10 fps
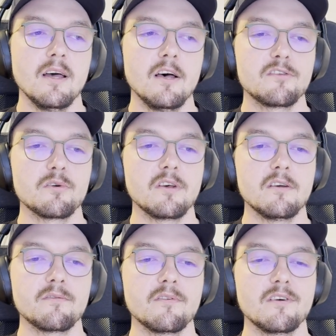So they
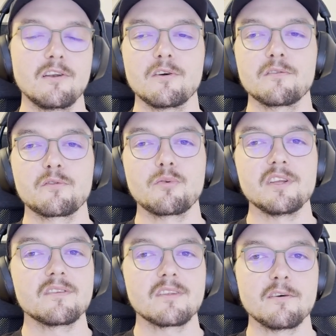have a lot of
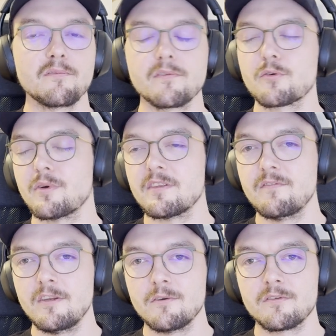great stuff, great
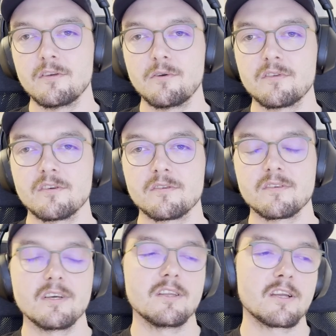video
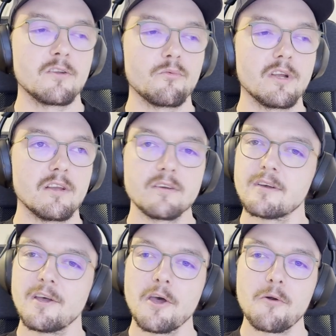series, and I can really
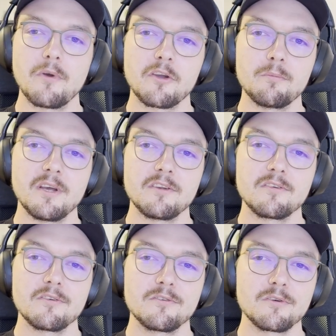recommend
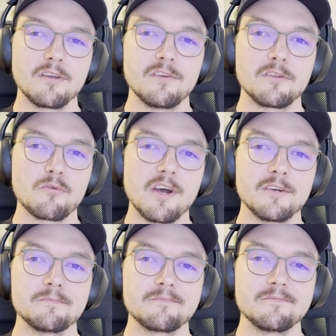to give it a try.
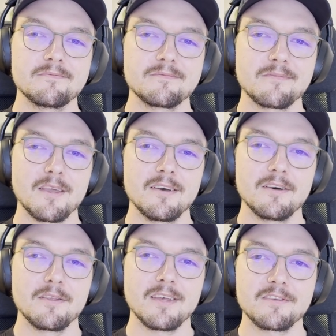
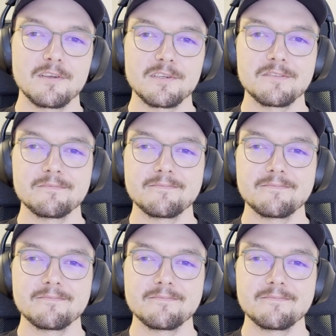Thanks a lot.